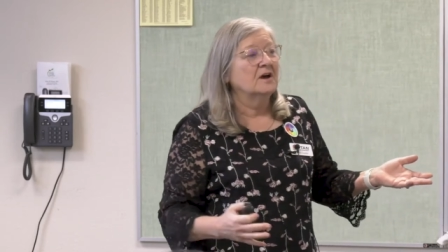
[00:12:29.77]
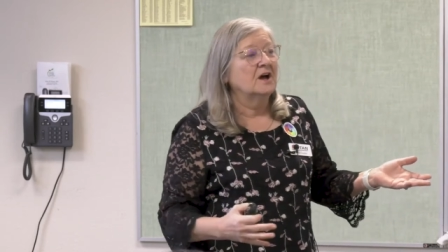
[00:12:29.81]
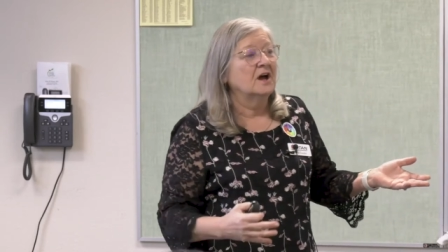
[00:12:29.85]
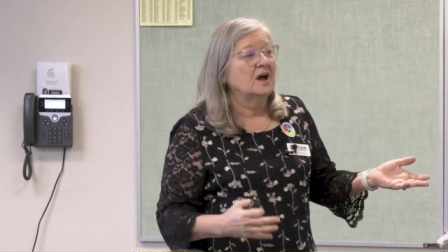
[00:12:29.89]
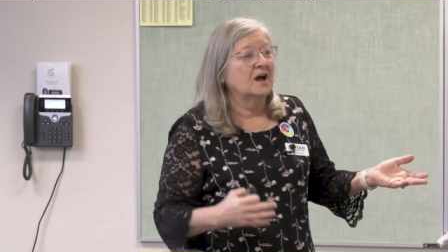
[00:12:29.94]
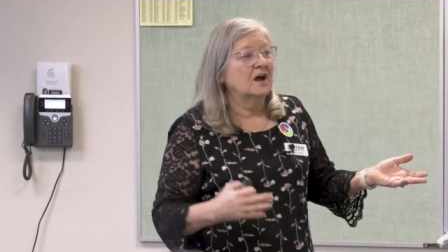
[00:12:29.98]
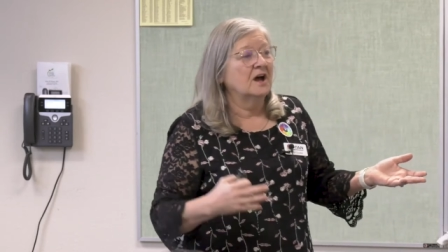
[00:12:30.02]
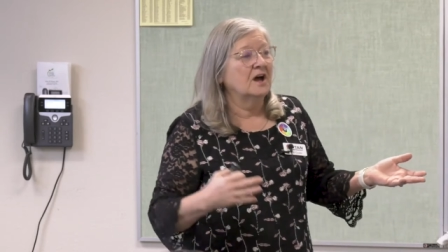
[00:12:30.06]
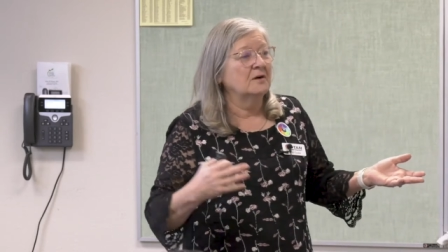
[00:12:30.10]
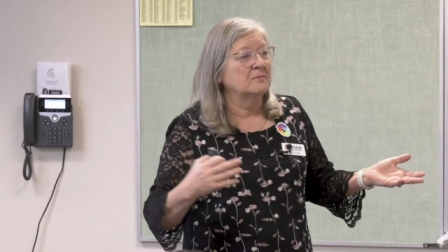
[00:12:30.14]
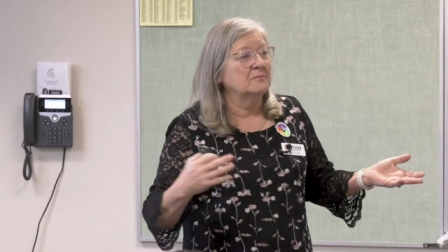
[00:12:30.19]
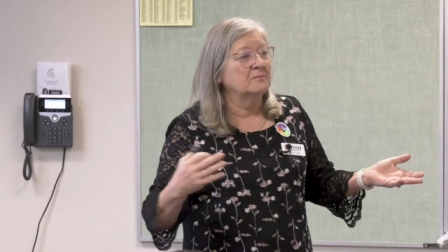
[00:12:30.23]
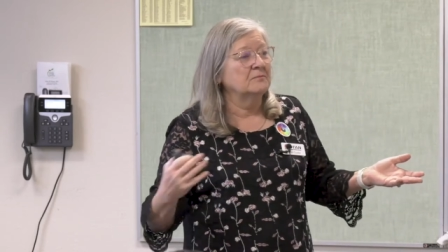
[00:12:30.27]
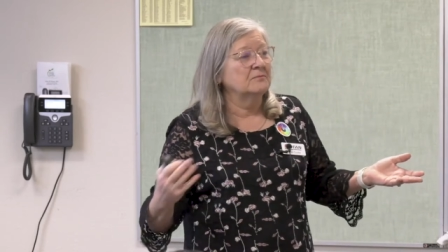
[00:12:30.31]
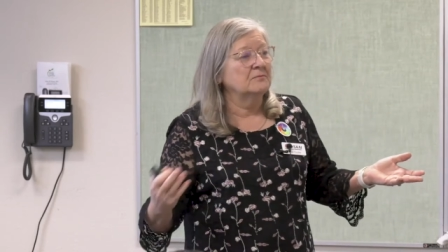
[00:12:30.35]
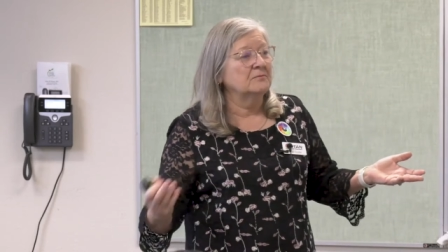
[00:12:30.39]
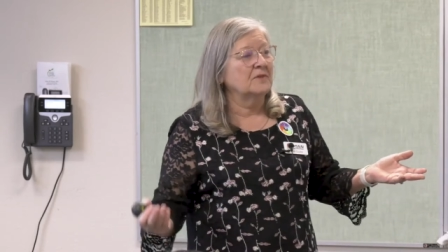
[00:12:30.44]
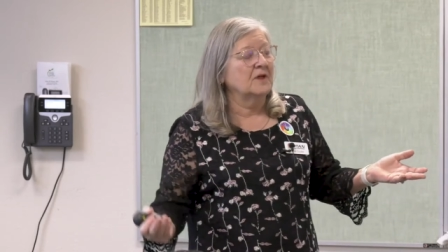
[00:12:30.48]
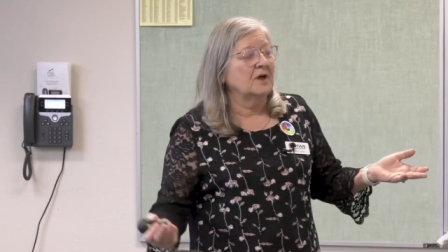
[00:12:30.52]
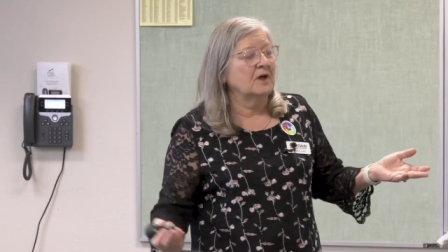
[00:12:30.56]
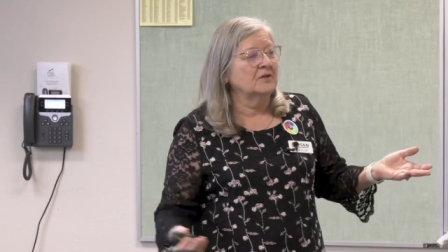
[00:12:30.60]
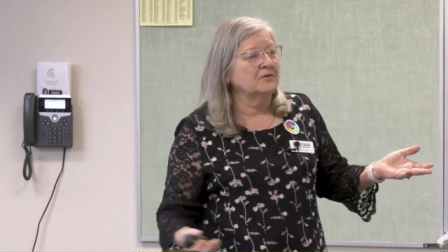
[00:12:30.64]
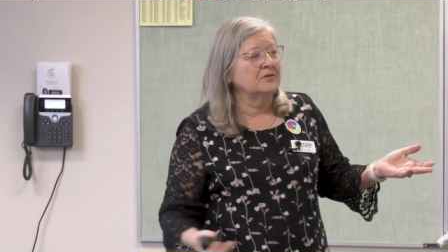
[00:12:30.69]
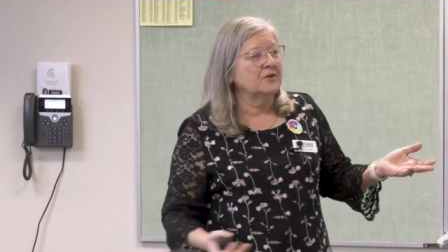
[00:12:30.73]
Um,
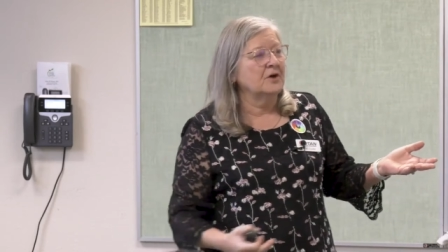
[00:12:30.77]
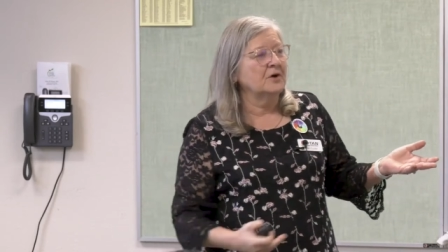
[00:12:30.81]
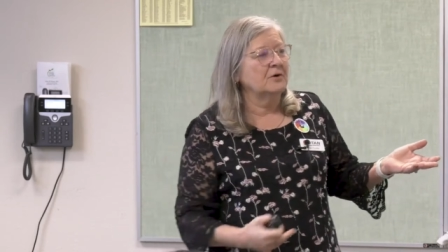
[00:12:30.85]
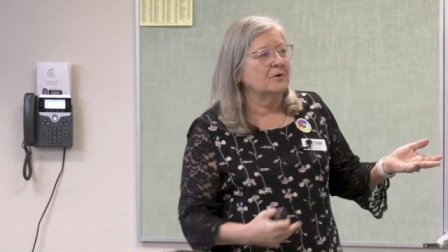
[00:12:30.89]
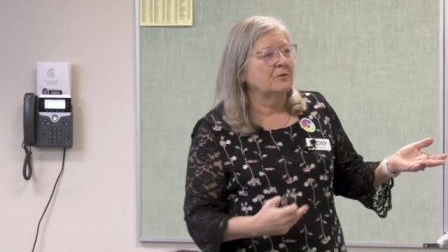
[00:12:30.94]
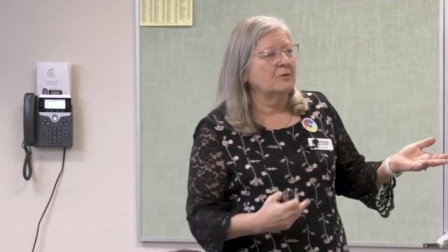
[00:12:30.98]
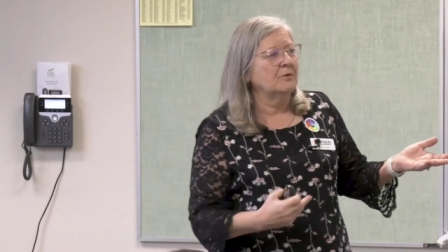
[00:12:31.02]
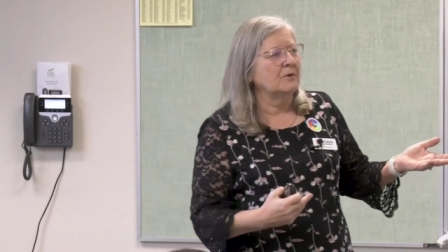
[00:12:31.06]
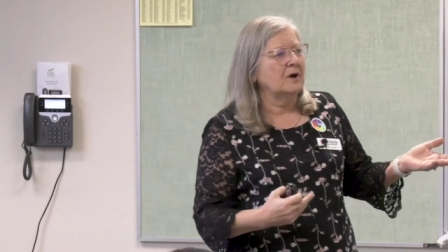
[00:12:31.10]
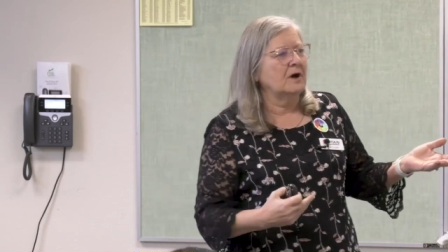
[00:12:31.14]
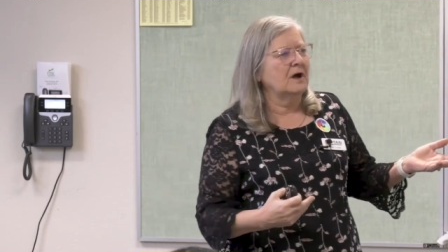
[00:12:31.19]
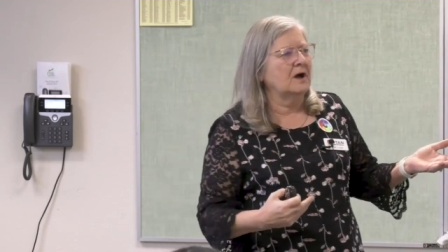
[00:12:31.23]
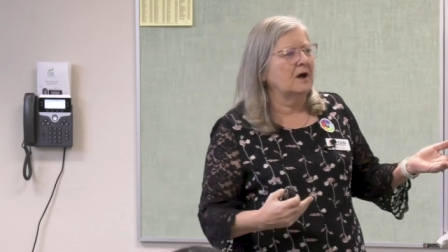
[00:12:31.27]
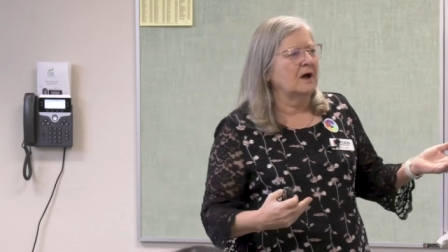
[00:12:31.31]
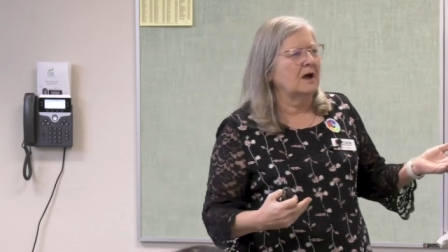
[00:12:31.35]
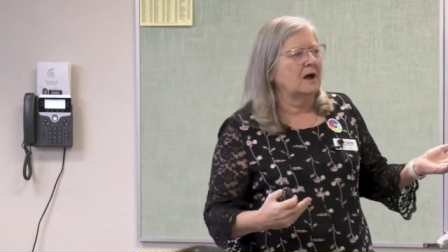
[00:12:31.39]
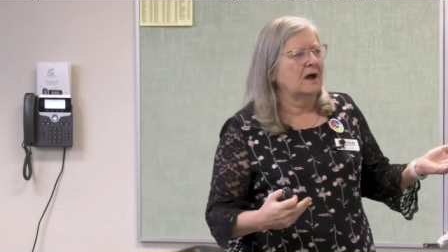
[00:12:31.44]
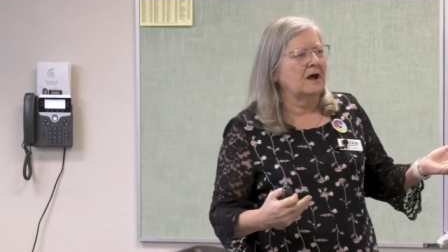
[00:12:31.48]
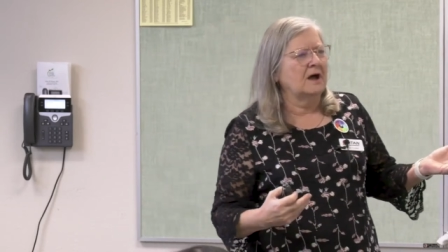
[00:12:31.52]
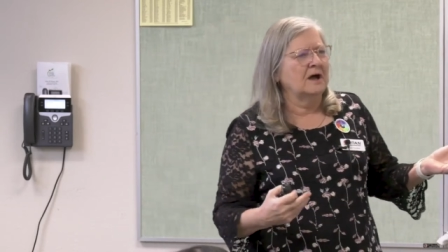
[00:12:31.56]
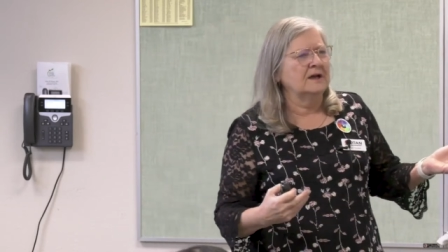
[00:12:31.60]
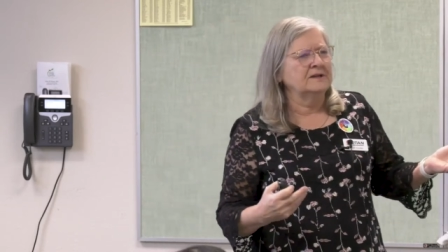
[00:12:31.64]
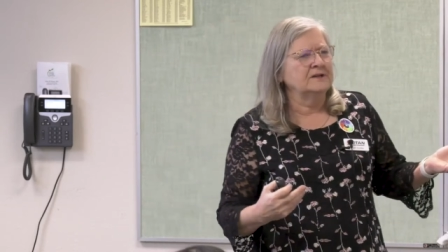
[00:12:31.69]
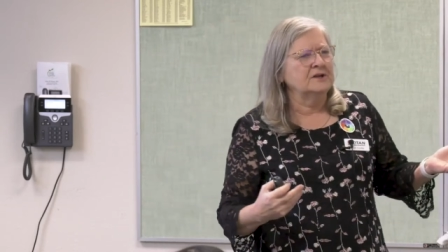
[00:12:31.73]
although
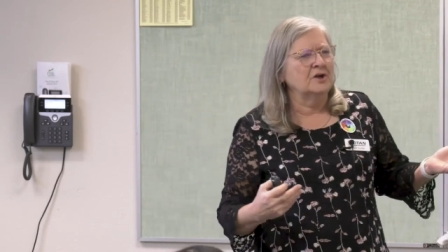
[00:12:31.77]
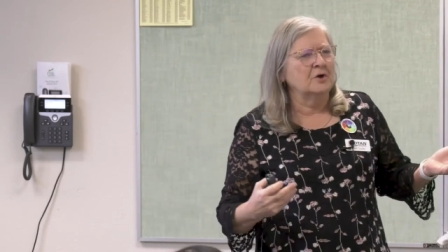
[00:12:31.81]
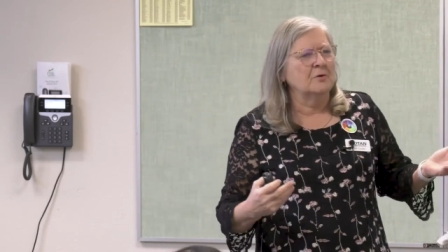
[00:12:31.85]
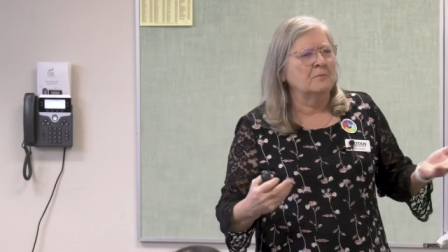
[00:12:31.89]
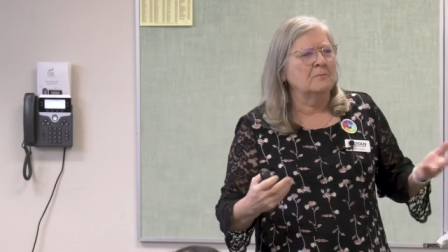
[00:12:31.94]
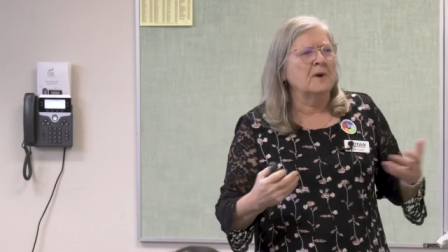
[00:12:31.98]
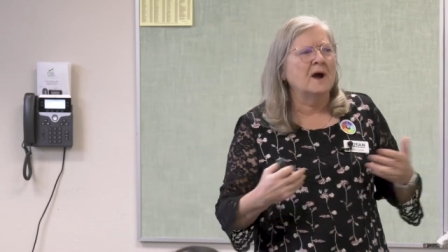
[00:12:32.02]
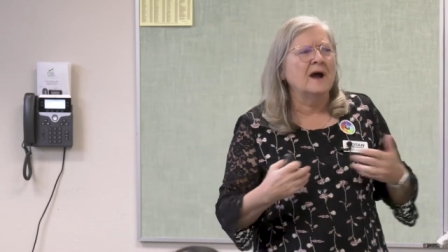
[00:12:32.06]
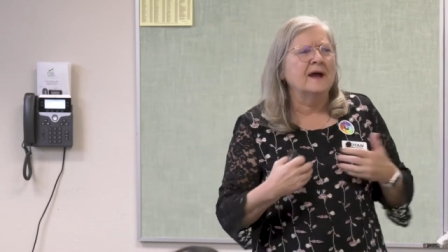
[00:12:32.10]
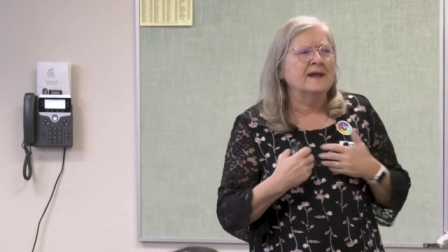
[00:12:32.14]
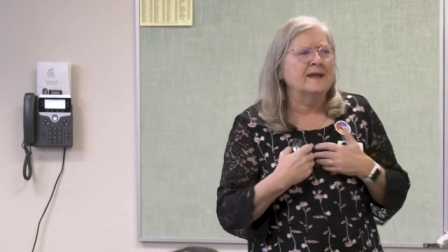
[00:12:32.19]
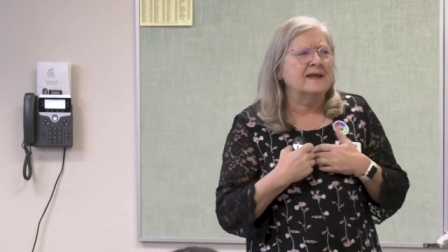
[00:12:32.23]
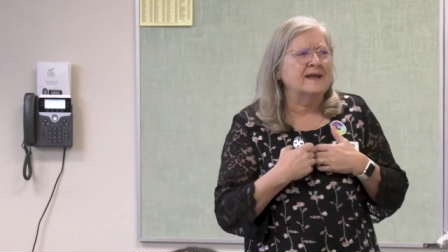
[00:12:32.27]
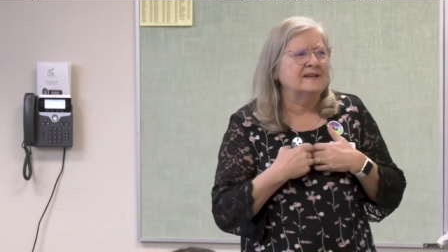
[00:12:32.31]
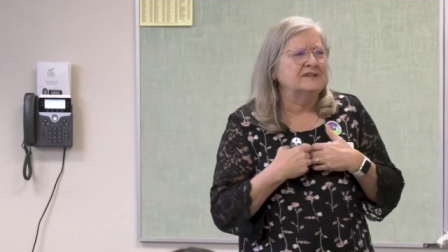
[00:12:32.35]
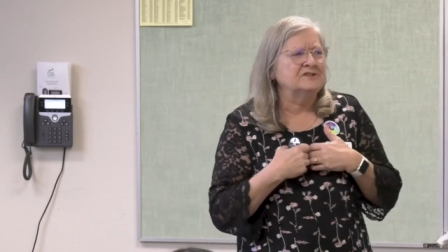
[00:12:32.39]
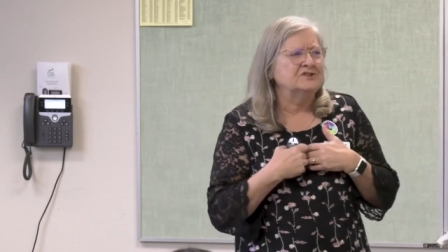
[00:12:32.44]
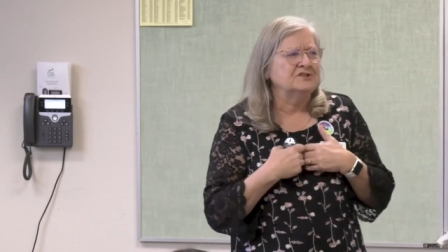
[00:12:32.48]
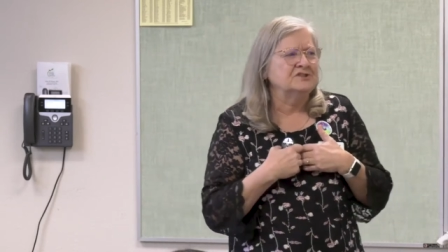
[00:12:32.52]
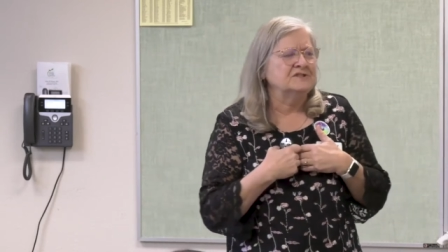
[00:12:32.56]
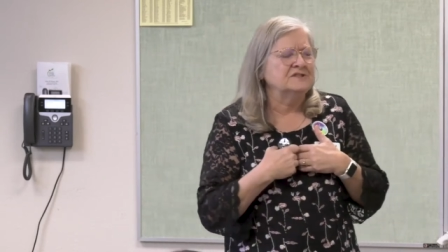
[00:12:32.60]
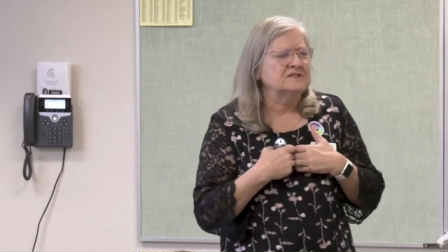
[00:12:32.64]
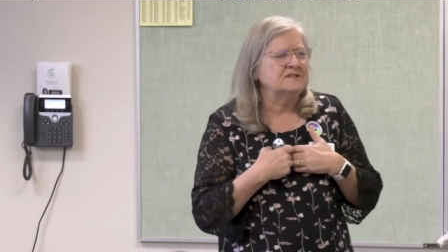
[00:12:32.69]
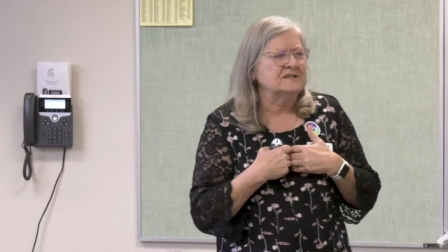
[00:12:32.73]
I know my
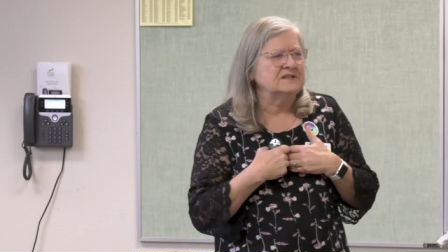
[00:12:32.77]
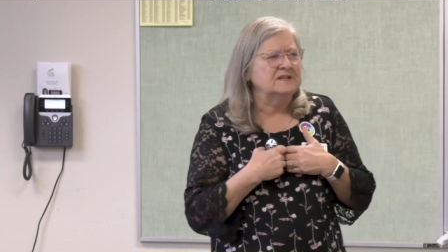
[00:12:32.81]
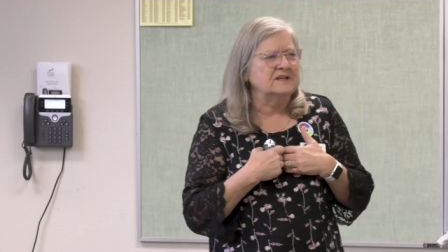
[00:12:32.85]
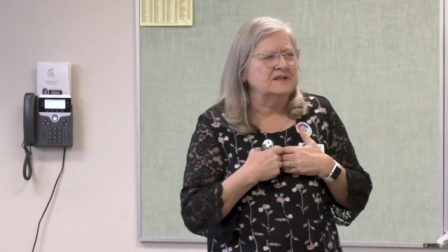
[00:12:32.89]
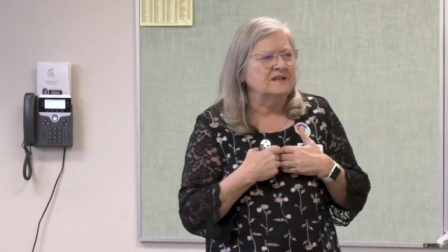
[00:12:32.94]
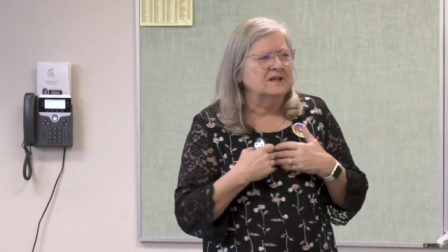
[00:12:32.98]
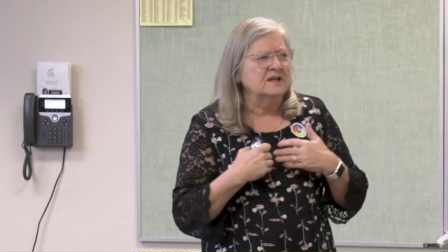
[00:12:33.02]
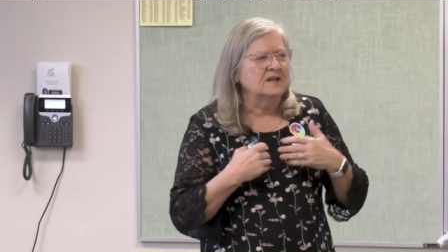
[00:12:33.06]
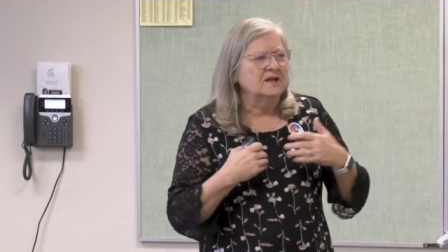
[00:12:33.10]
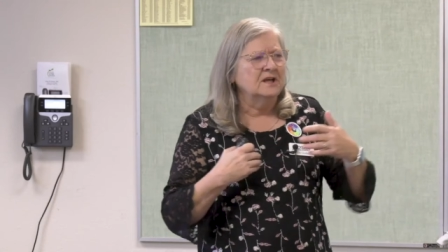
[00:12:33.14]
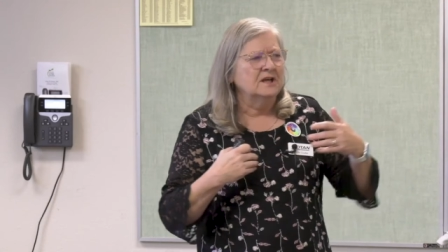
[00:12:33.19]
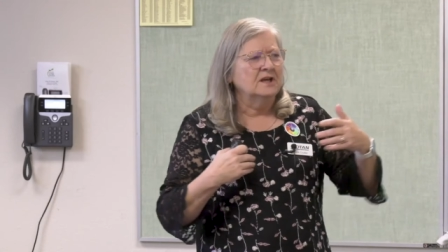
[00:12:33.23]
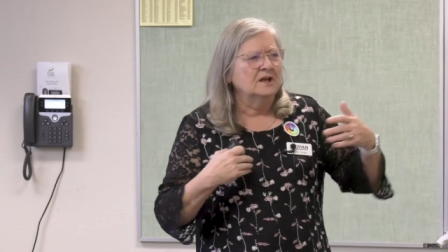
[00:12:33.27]
agency